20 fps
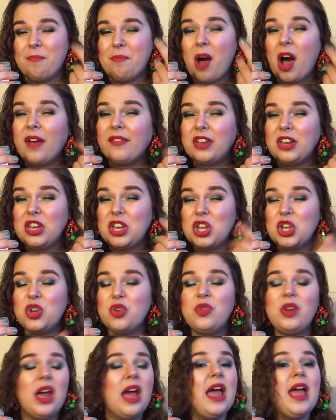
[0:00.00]
mauve-y
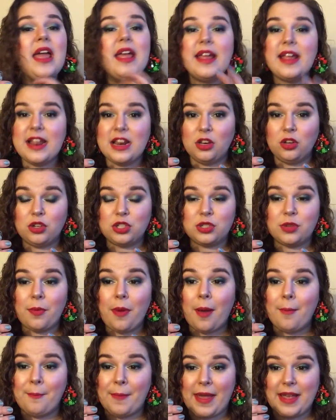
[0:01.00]
nude. It looks
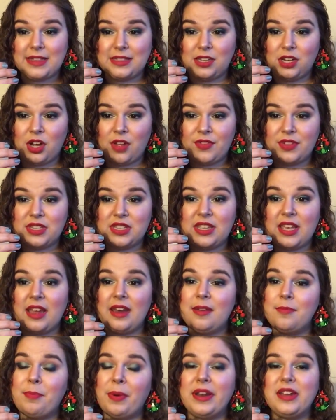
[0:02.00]
amazing on the
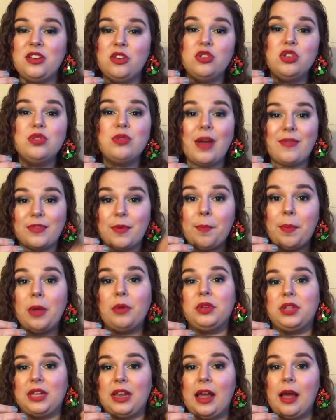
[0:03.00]
skin, but you do have to
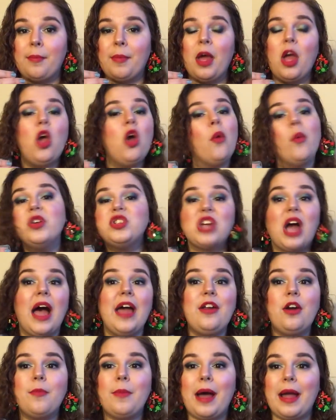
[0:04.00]
build it up, which
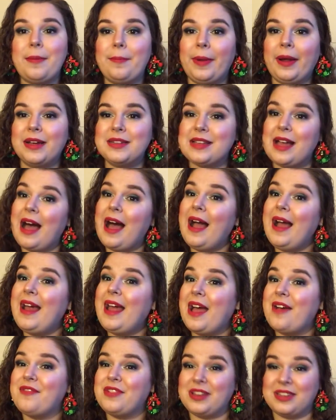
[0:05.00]
I don't mind, because I
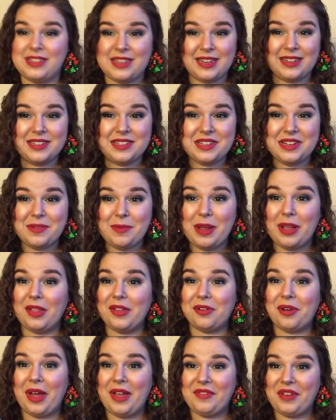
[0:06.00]
have a tendency to be a
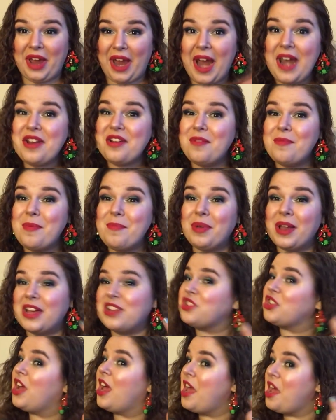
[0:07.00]
little heavy-handed on the
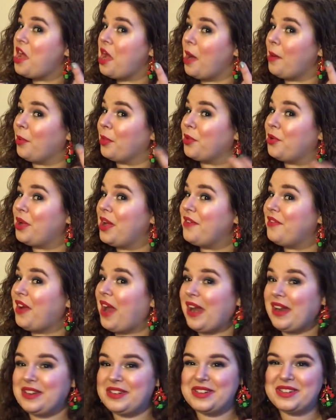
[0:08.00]
blush. I'm a little
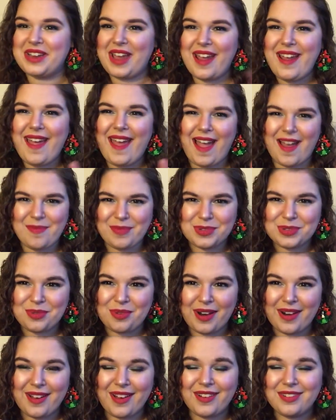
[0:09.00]
heavy-handed today. It happens
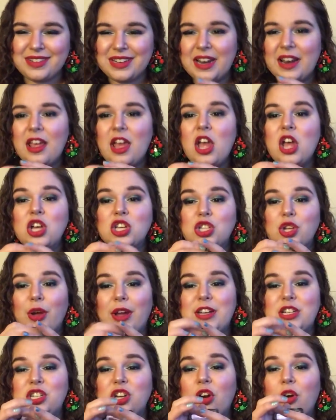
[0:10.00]
quite often. So
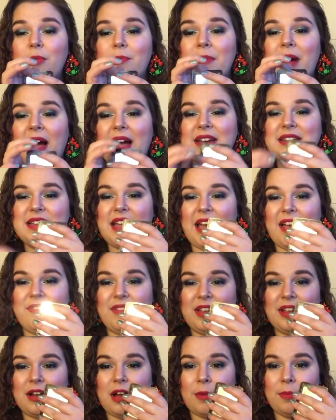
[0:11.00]
I don't mind
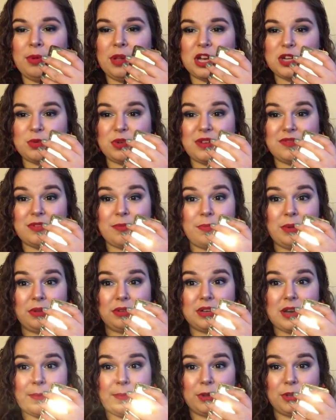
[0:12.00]
having a blush where you have to
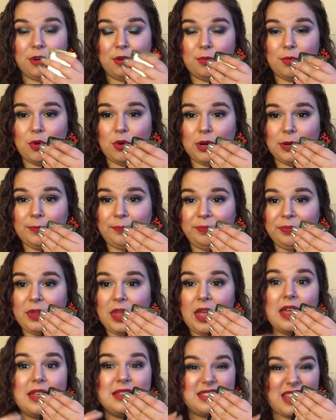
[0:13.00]
build it up a little more.
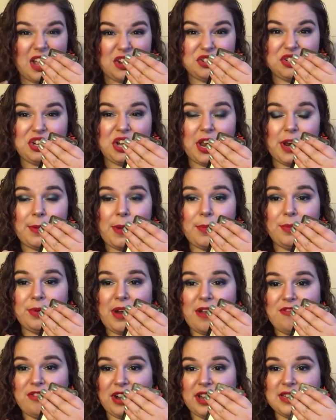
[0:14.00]
It's actually kind of my
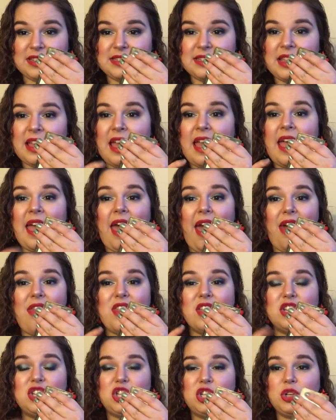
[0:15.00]
preference.
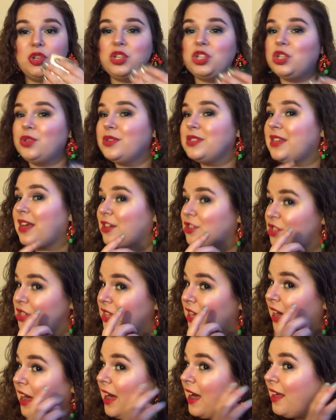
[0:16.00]
And then 22 is actually
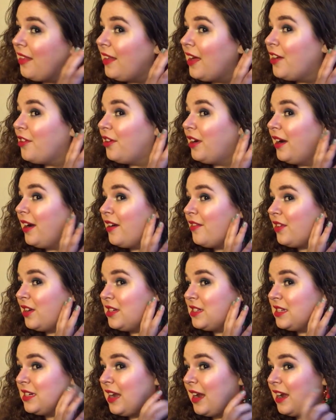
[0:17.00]
the highlighter I have
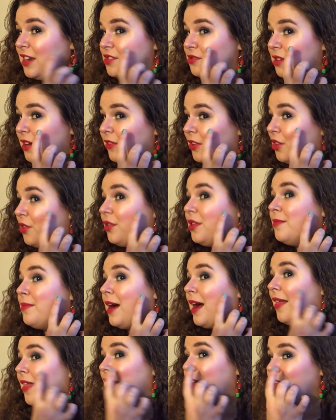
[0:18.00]
on today. I do have a cream
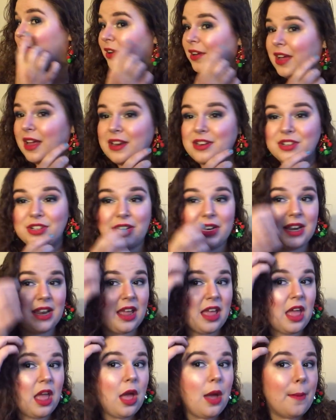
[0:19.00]
highlighter on under it,
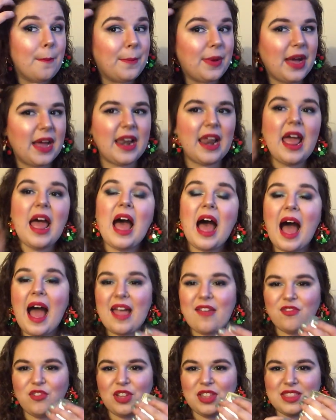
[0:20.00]
but
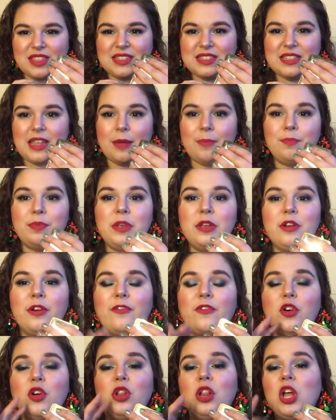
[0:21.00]
I feel like this is a
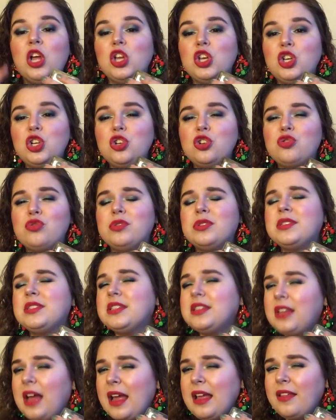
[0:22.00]
beautiful, neutral,
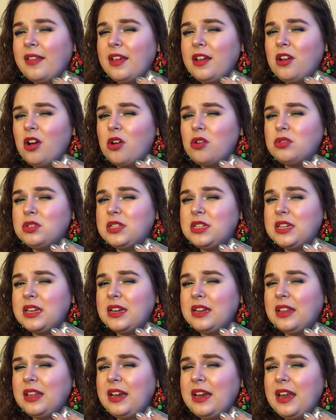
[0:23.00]
slightly gold
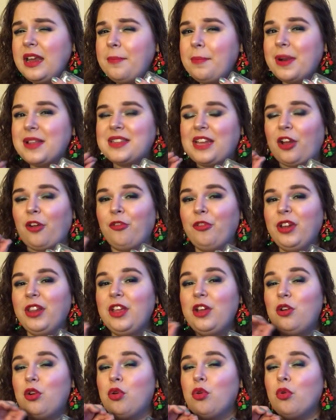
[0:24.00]
leaning, but it's like a
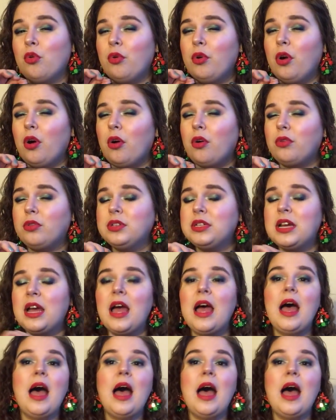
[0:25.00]
really cool gold.